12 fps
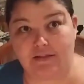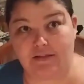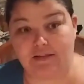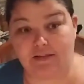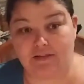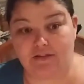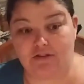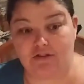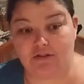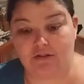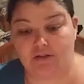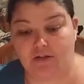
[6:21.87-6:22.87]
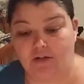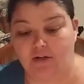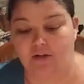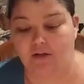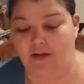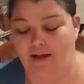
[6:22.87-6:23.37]
stitch
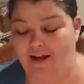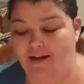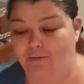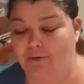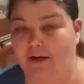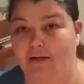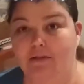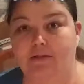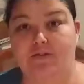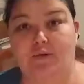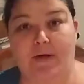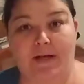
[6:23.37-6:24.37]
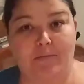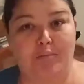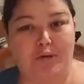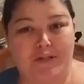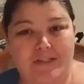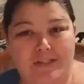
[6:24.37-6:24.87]
anywhere, so I can
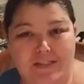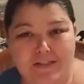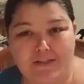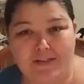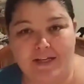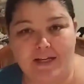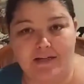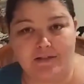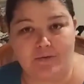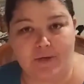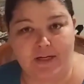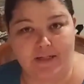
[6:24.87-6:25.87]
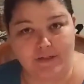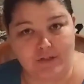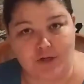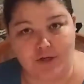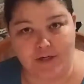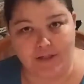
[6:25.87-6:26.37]
put the stitch thing so I can
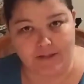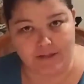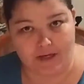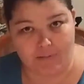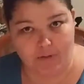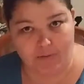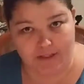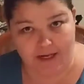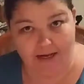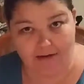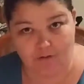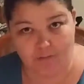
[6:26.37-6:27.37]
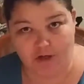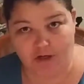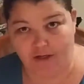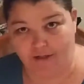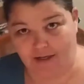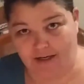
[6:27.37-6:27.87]
start it and stop it with the
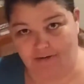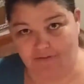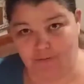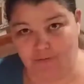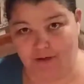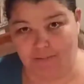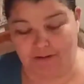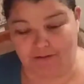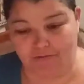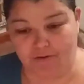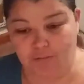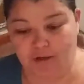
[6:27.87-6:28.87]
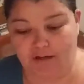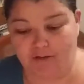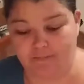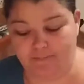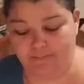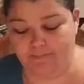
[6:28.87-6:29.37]
handlebar and not have to worry about the foot pedal.